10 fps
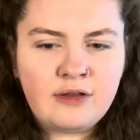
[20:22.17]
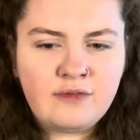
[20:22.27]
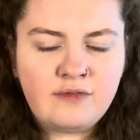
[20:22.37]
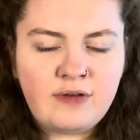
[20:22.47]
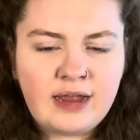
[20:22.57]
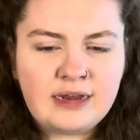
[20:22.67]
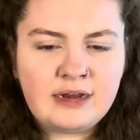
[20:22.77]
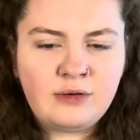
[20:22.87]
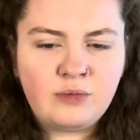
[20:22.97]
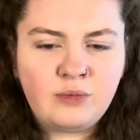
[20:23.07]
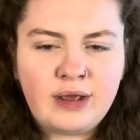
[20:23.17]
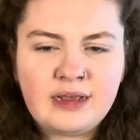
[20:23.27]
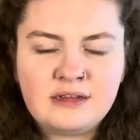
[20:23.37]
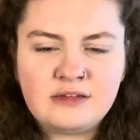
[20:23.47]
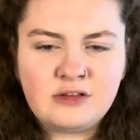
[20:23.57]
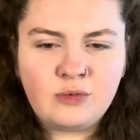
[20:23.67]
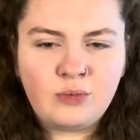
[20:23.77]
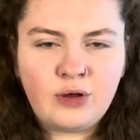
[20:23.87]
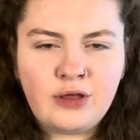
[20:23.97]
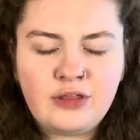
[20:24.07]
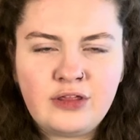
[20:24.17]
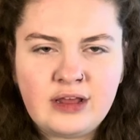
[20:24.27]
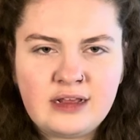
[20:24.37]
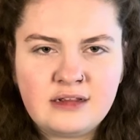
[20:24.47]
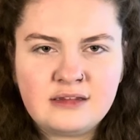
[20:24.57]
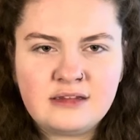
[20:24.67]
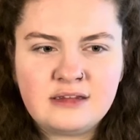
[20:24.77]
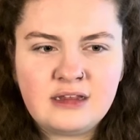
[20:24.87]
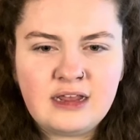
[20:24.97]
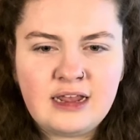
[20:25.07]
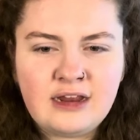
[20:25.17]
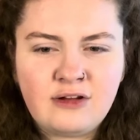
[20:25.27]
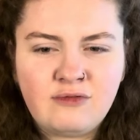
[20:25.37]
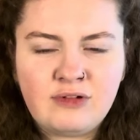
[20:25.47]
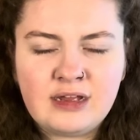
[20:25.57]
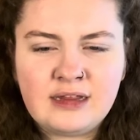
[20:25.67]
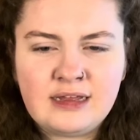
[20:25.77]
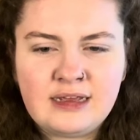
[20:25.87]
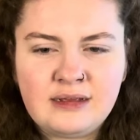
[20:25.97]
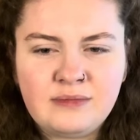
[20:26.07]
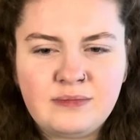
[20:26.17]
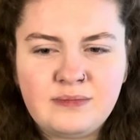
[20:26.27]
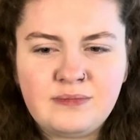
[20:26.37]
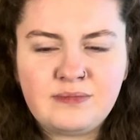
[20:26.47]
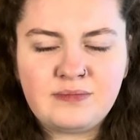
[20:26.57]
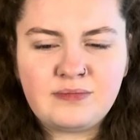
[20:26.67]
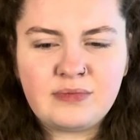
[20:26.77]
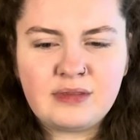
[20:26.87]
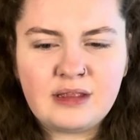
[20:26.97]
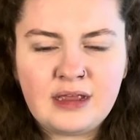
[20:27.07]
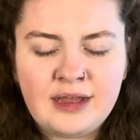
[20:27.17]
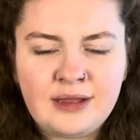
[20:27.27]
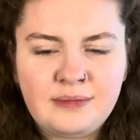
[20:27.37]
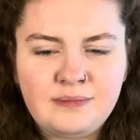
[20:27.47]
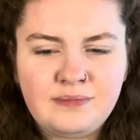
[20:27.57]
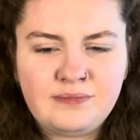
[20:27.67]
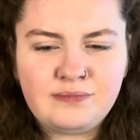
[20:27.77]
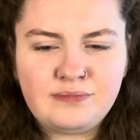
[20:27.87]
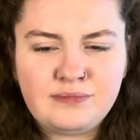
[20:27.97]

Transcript: finding ways to word things in a really um